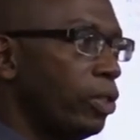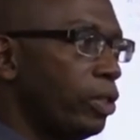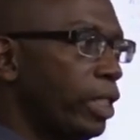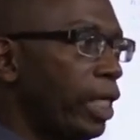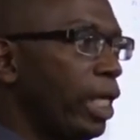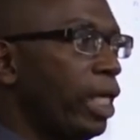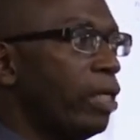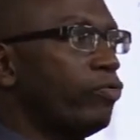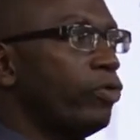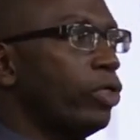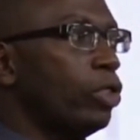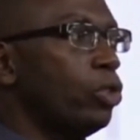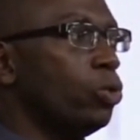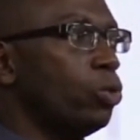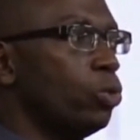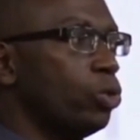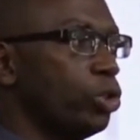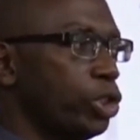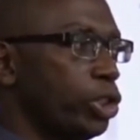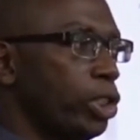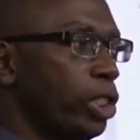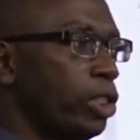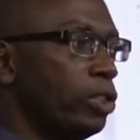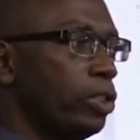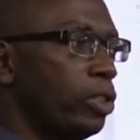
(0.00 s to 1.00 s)
the
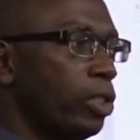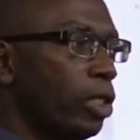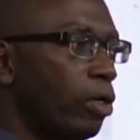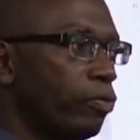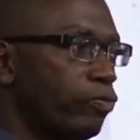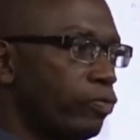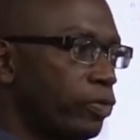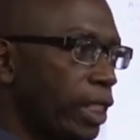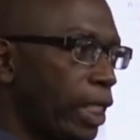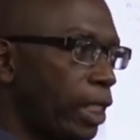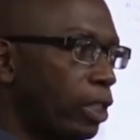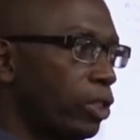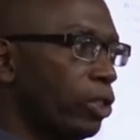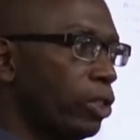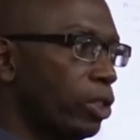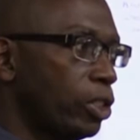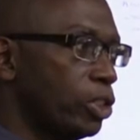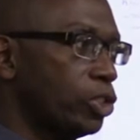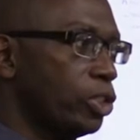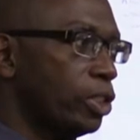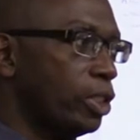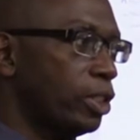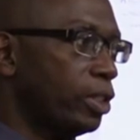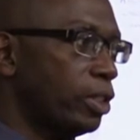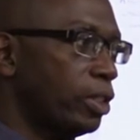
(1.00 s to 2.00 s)
evolution of
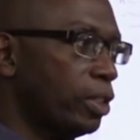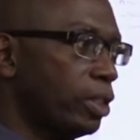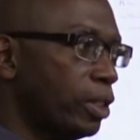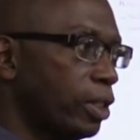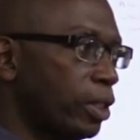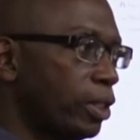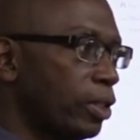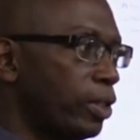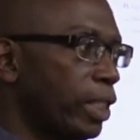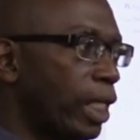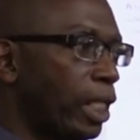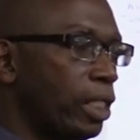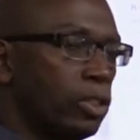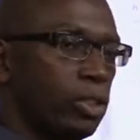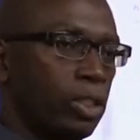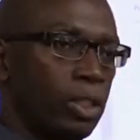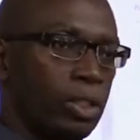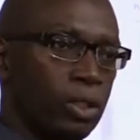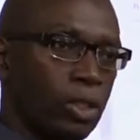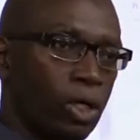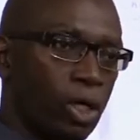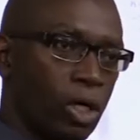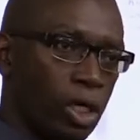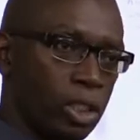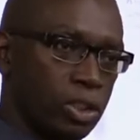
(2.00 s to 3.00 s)
technology, then
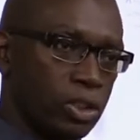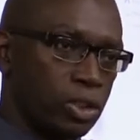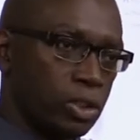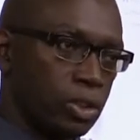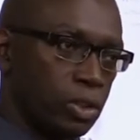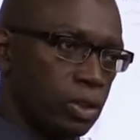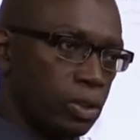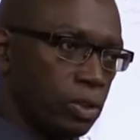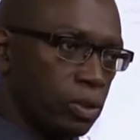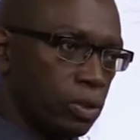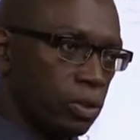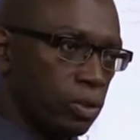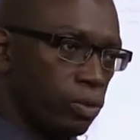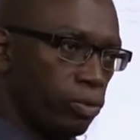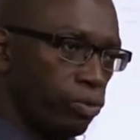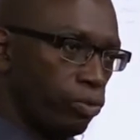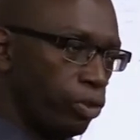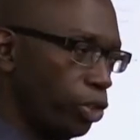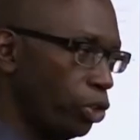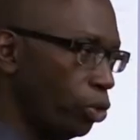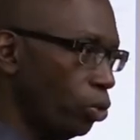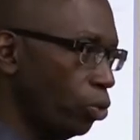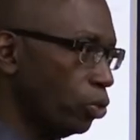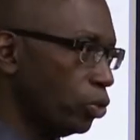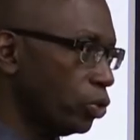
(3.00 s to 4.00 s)
costs
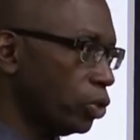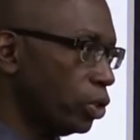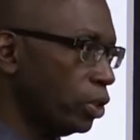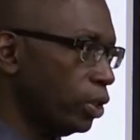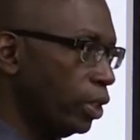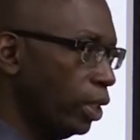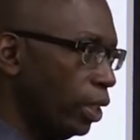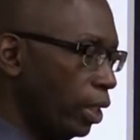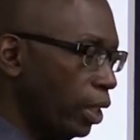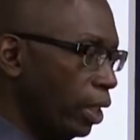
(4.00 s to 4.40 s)
reduce.